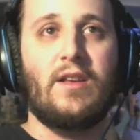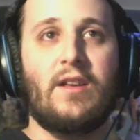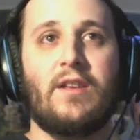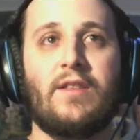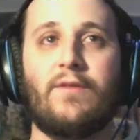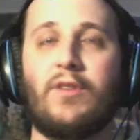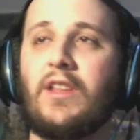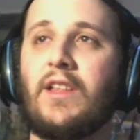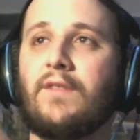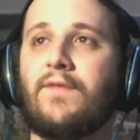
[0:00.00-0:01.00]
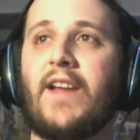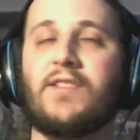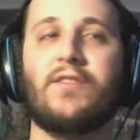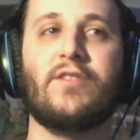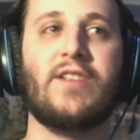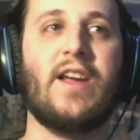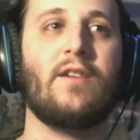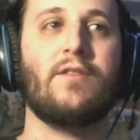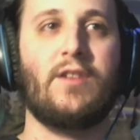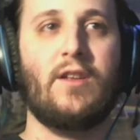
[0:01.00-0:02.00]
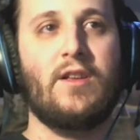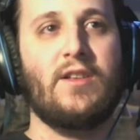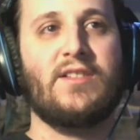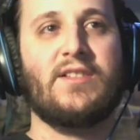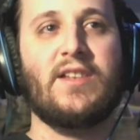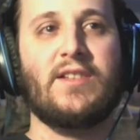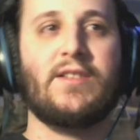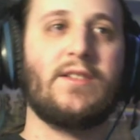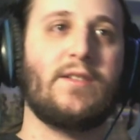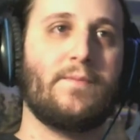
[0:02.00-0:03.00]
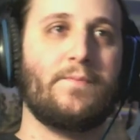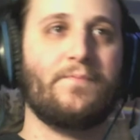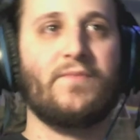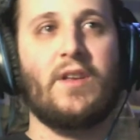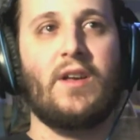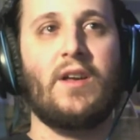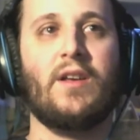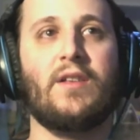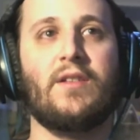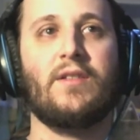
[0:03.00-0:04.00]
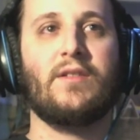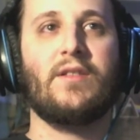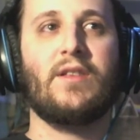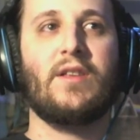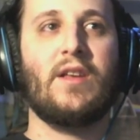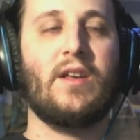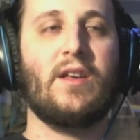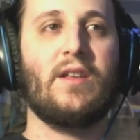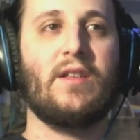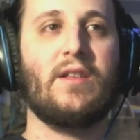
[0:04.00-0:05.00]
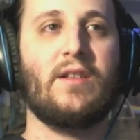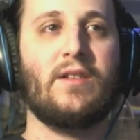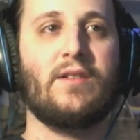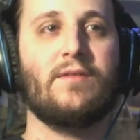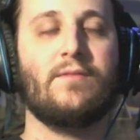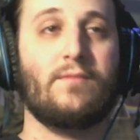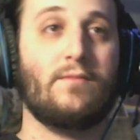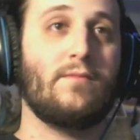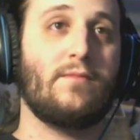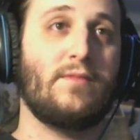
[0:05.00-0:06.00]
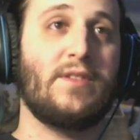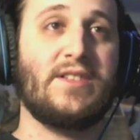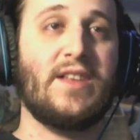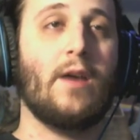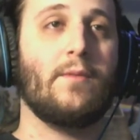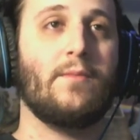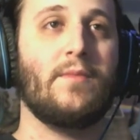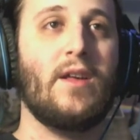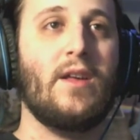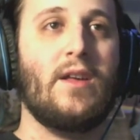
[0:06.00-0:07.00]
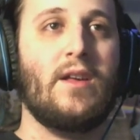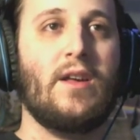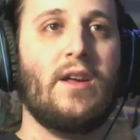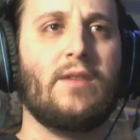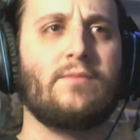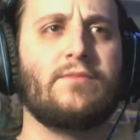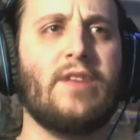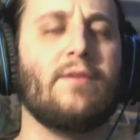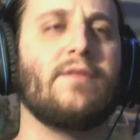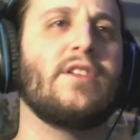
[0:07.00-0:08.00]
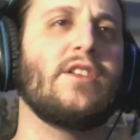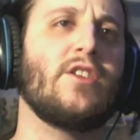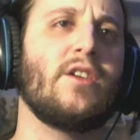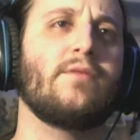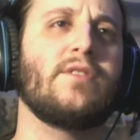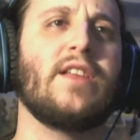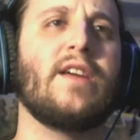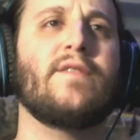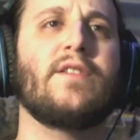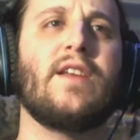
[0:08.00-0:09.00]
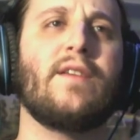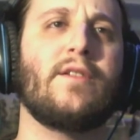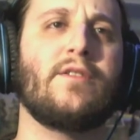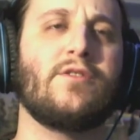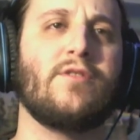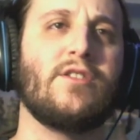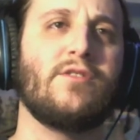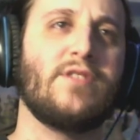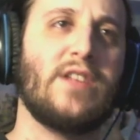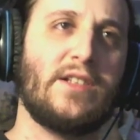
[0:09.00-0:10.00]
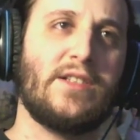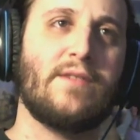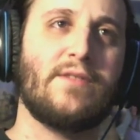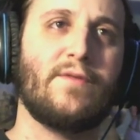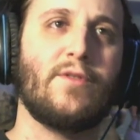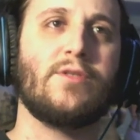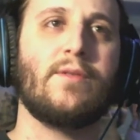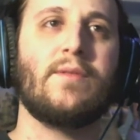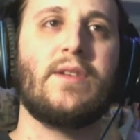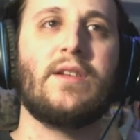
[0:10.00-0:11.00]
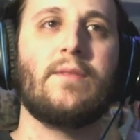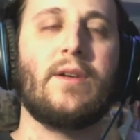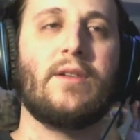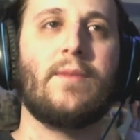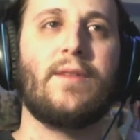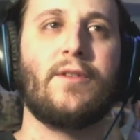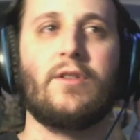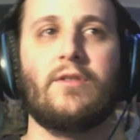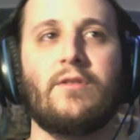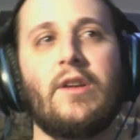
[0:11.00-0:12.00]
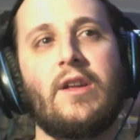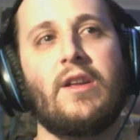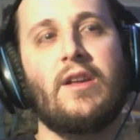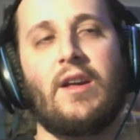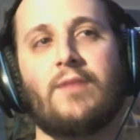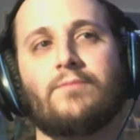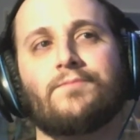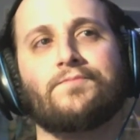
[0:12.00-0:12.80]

they really like advanced their sound since the this album. Um, yeah, we did. it was Life and Death Under Strange New Suns. That was the first one we did about a month ago. Um,